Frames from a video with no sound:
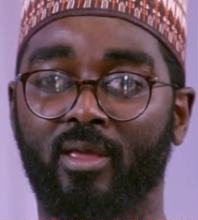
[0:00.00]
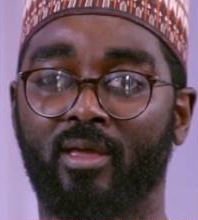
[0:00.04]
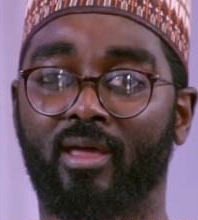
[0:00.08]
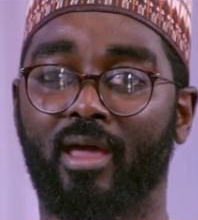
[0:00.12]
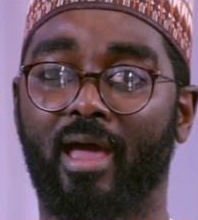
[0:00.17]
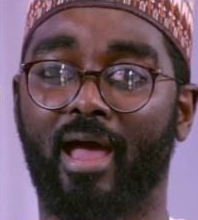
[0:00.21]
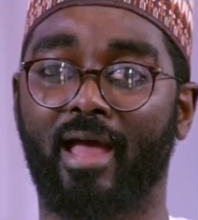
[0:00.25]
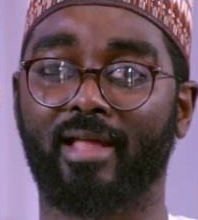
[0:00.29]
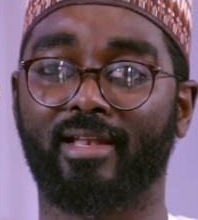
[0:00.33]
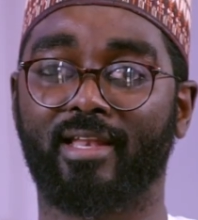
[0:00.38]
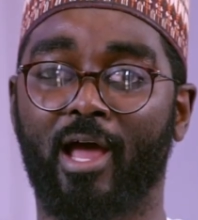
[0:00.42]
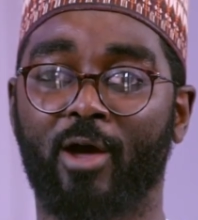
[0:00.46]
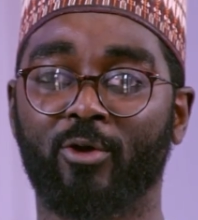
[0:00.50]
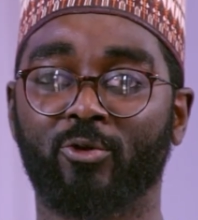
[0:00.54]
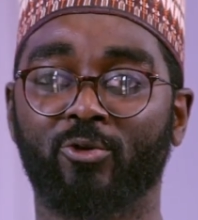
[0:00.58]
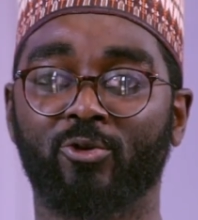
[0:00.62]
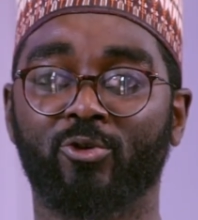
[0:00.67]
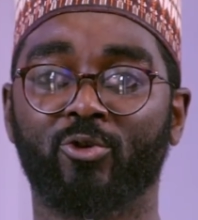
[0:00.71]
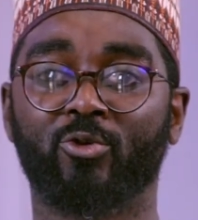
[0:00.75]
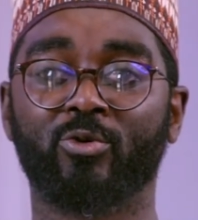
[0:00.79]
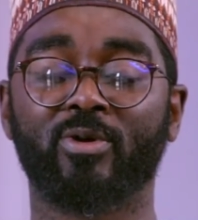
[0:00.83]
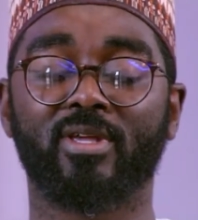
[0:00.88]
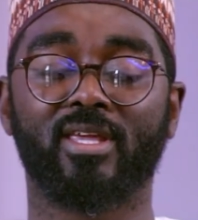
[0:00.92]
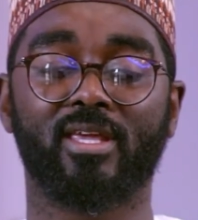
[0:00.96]
And now you
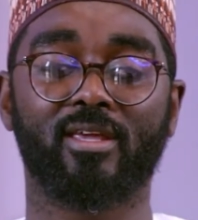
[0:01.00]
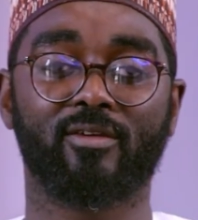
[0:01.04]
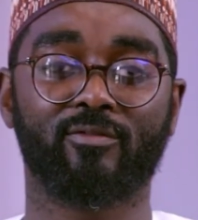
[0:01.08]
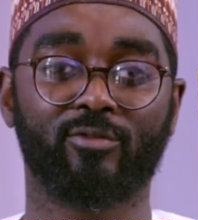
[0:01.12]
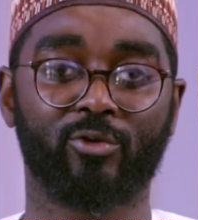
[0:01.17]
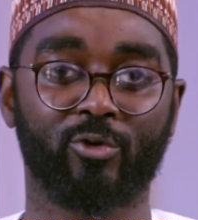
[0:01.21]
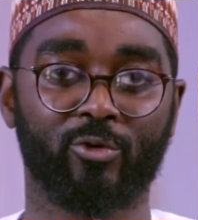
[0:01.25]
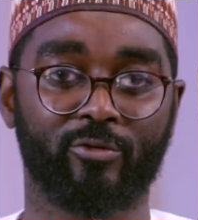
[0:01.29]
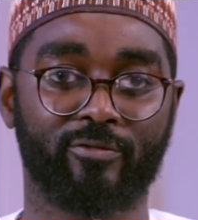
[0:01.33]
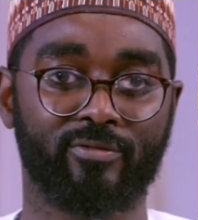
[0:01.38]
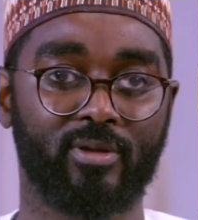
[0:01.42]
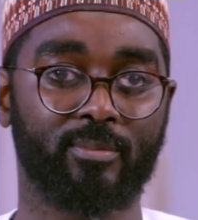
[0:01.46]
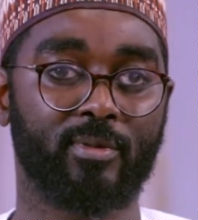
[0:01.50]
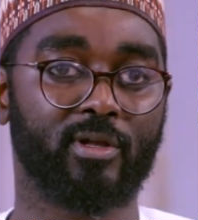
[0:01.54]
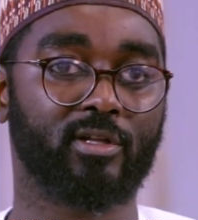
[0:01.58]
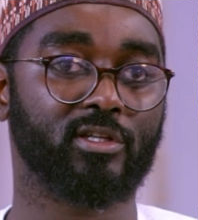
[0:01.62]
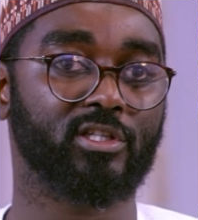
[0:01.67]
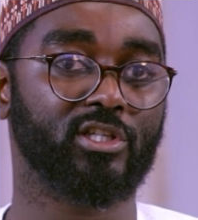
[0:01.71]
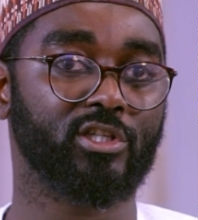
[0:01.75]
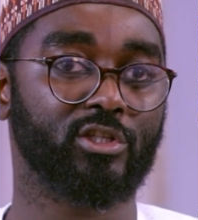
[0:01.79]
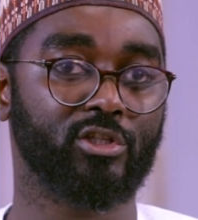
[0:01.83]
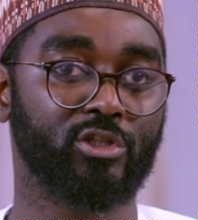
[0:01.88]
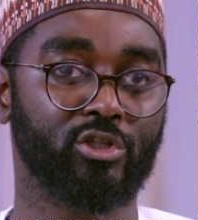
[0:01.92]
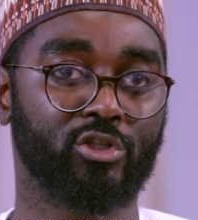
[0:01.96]
don't give your female
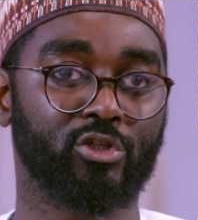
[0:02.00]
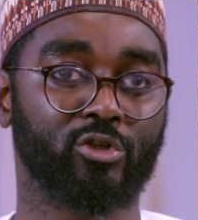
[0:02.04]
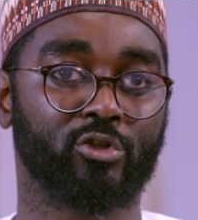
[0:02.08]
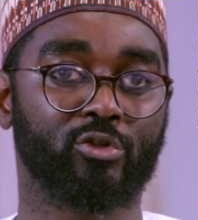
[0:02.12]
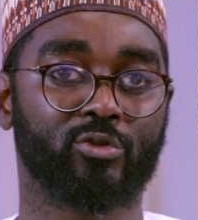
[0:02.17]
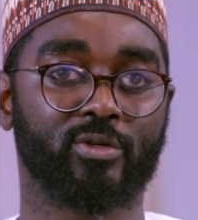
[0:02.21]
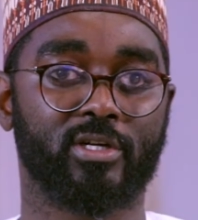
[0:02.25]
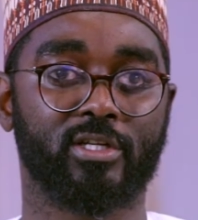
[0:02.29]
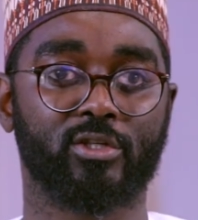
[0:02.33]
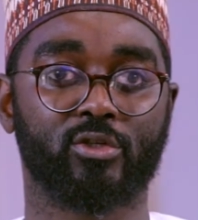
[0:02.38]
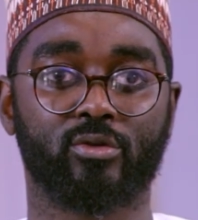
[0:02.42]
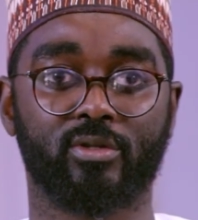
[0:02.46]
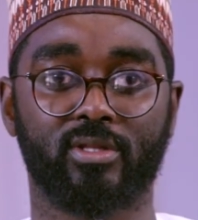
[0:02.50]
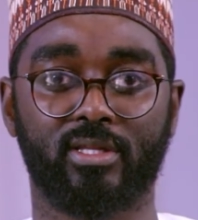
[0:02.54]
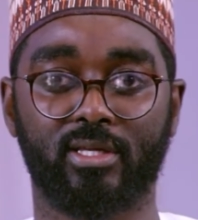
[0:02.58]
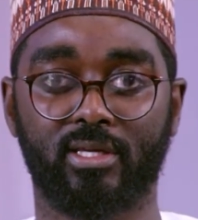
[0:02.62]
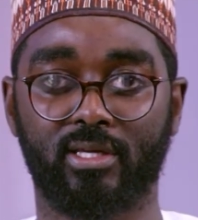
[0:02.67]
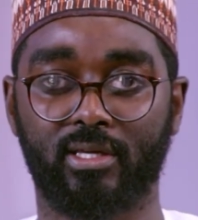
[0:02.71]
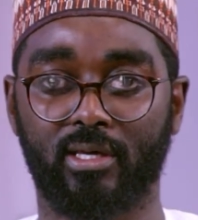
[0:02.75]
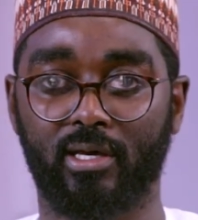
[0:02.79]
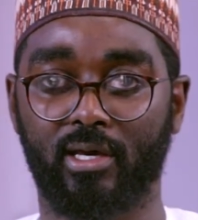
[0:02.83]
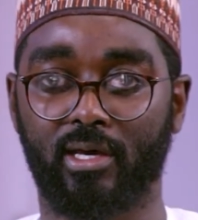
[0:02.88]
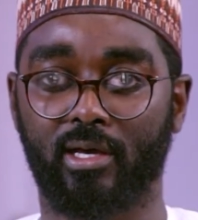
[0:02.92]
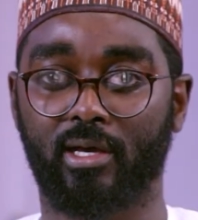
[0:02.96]
children to
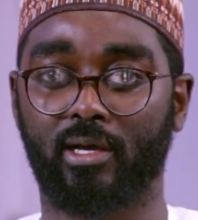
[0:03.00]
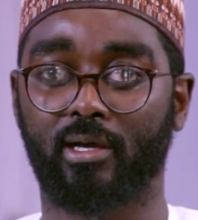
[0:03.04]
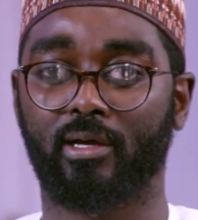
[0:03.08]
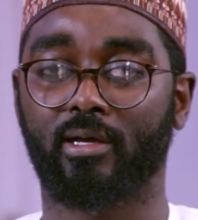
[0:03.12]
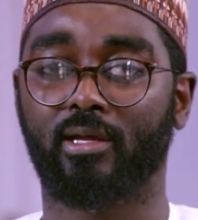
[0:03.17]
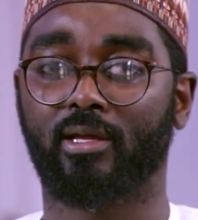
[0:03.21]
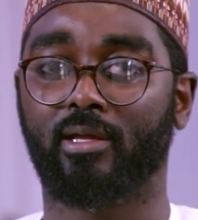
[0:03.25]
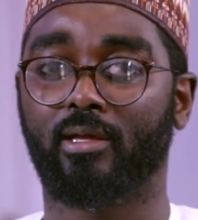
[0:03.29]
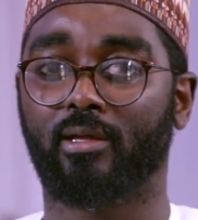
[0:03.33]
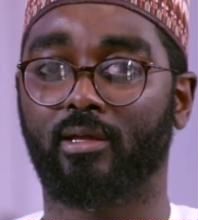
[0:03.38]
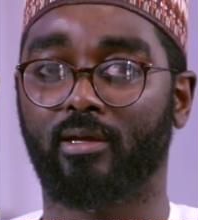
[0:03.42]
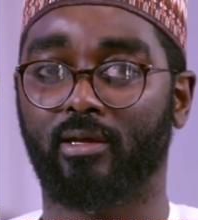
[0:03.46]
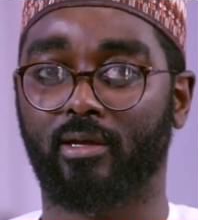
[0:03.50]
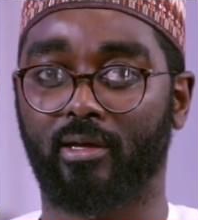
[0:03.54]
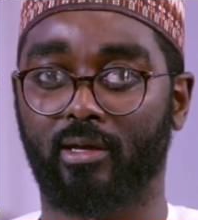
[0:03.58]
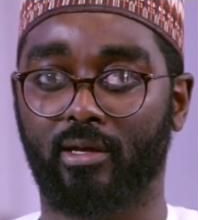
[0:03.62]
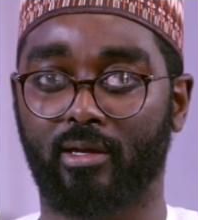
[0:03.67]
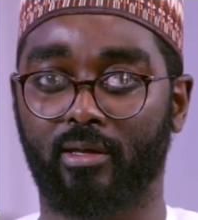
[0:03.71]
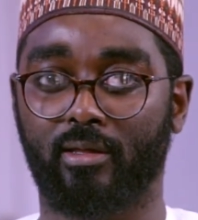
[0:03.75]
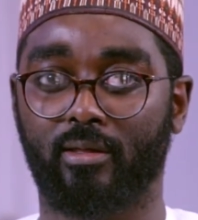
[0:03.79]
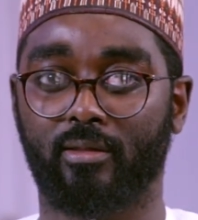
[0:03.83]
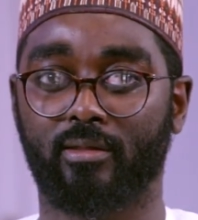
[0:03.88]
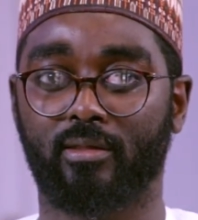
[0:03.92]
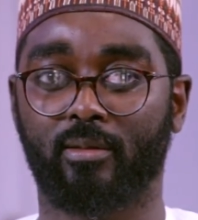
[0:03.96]
the
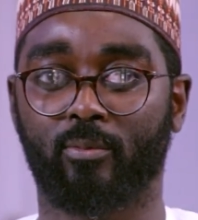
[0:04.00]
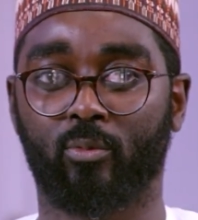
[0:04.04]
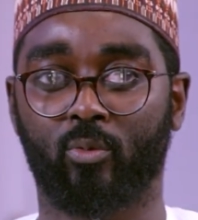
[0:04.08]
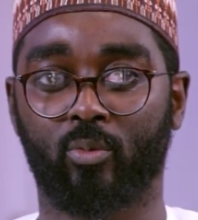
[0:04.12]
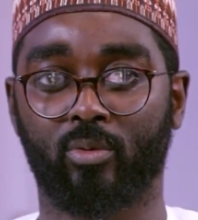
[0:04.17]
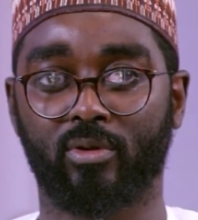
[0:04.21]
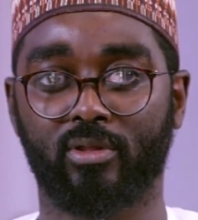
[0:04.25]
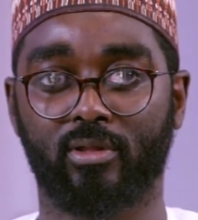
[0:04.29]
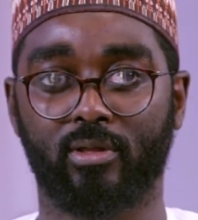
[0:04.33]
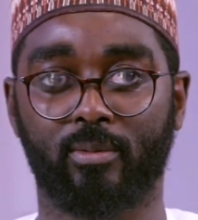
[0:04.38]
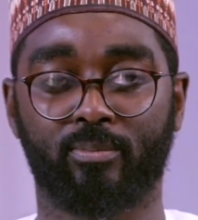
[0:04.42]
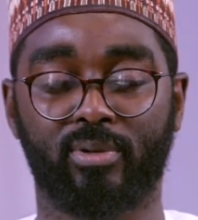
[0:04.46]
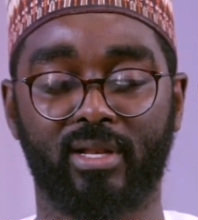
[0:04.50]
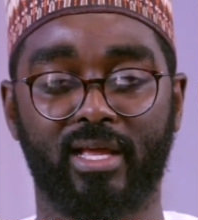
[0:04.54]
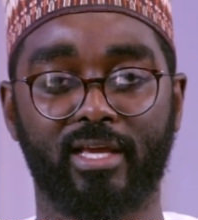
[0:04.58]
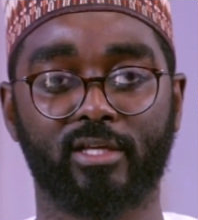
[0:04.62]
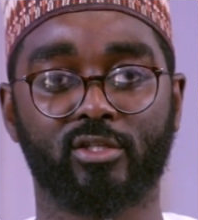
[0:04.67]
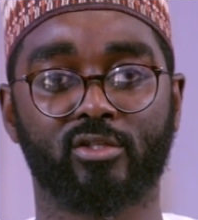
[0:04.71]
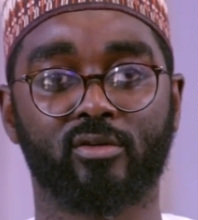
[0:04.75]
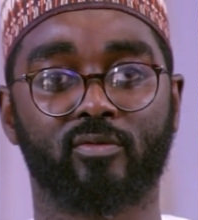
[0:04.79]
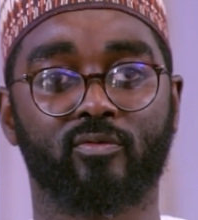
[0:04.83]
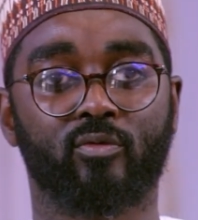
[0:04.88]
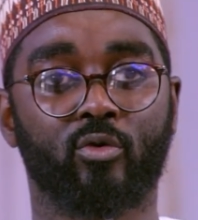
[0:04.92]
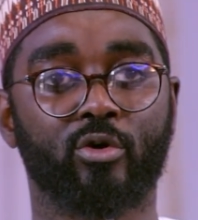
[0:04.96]

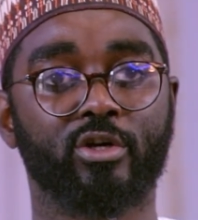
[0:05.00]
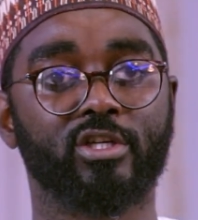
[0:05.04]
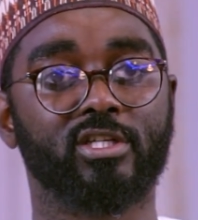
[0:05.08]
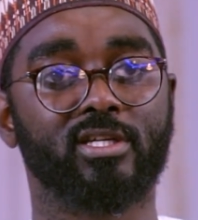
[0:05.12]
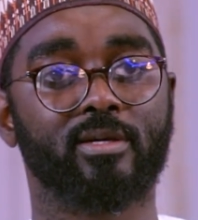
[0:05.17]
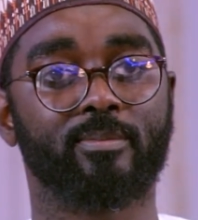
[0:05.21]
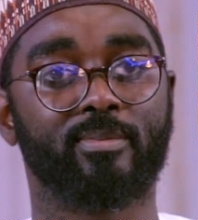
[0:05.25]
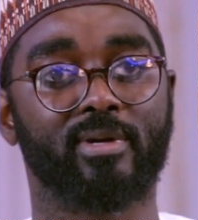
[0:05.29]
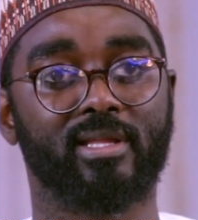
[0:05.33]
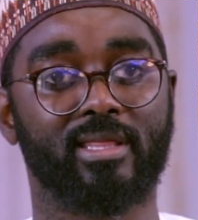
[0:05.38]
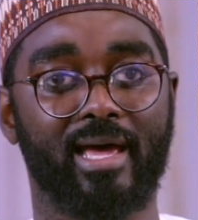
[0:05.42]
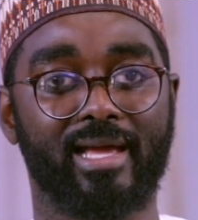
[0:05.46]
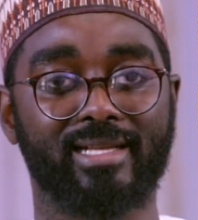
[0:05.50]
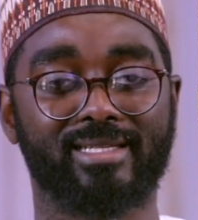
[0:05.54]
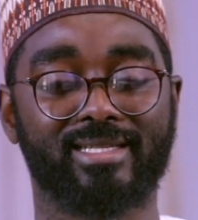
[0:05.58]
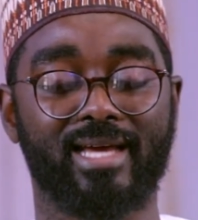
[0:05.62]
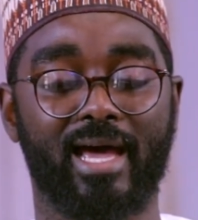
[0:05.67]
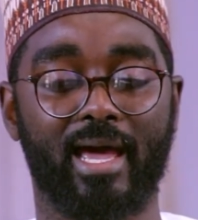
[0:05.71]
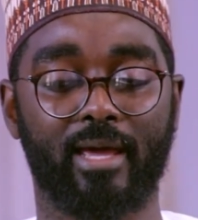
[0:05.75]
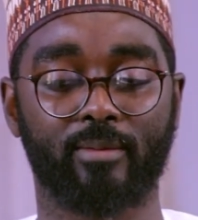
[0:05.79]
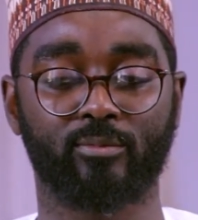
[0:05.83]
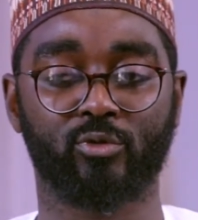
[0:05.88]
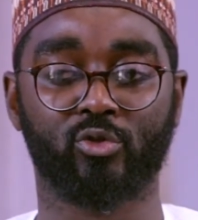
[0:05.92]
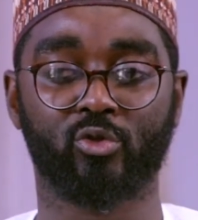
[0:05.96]
place of worship at that
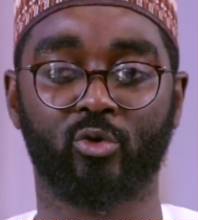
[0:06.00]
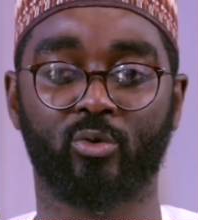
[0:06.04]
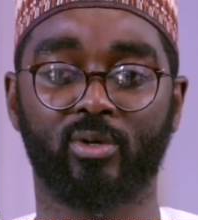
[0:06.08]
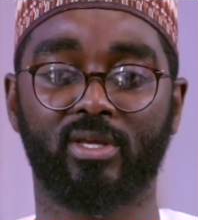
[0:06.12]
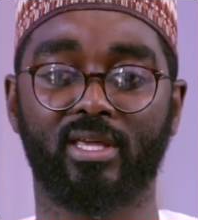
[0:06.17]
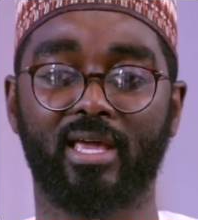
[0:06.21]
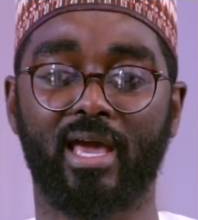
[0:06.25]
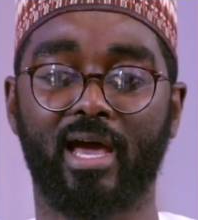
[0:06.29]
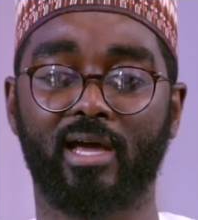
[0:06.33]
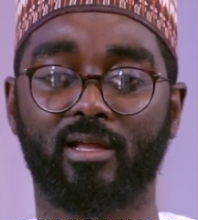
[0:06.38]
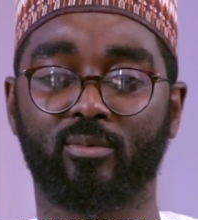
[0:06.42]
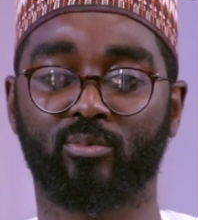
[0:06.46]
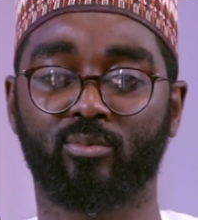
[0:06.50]
time. So he had a